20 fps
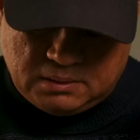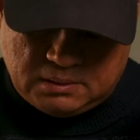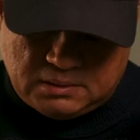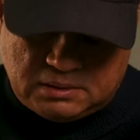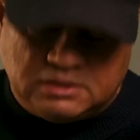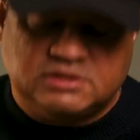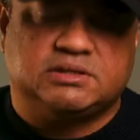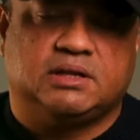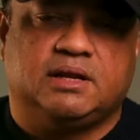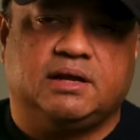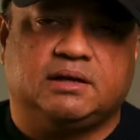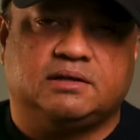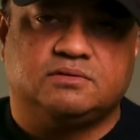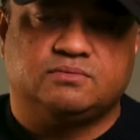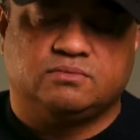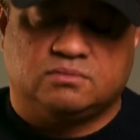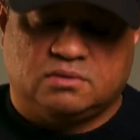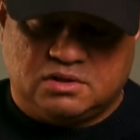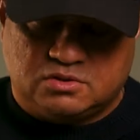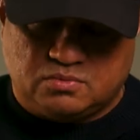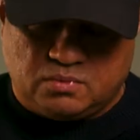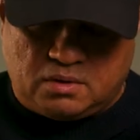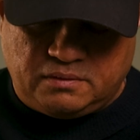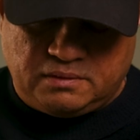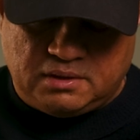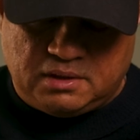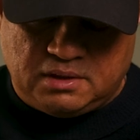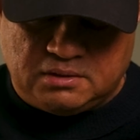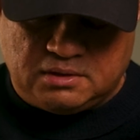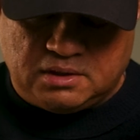It's the latest. It's one of
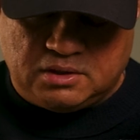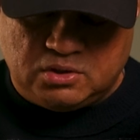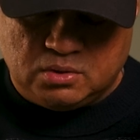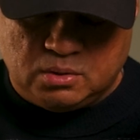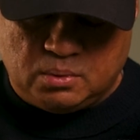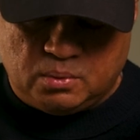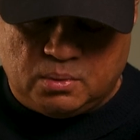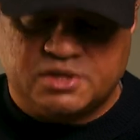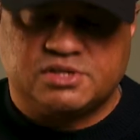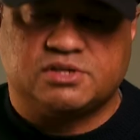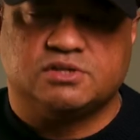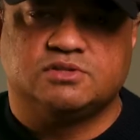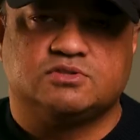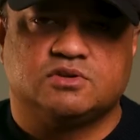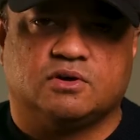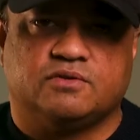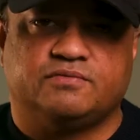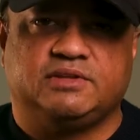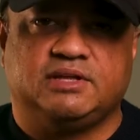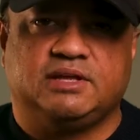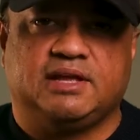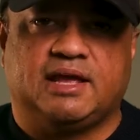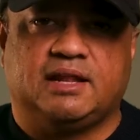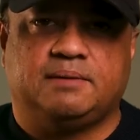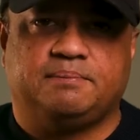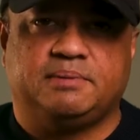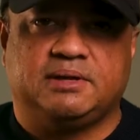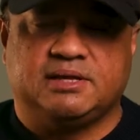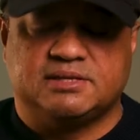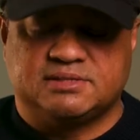the newer versions of the
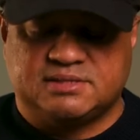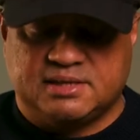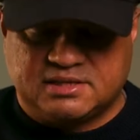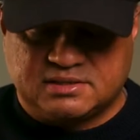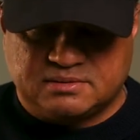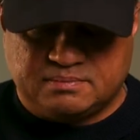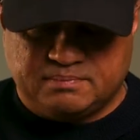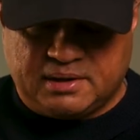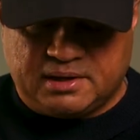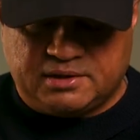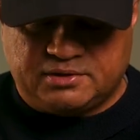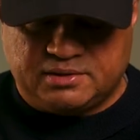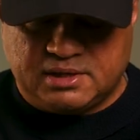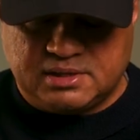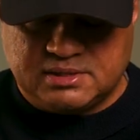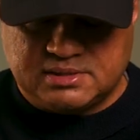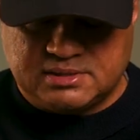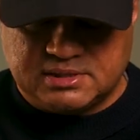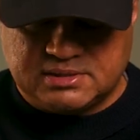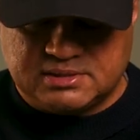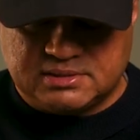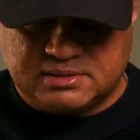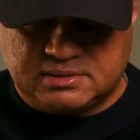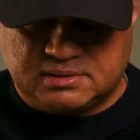LPE6 batteries,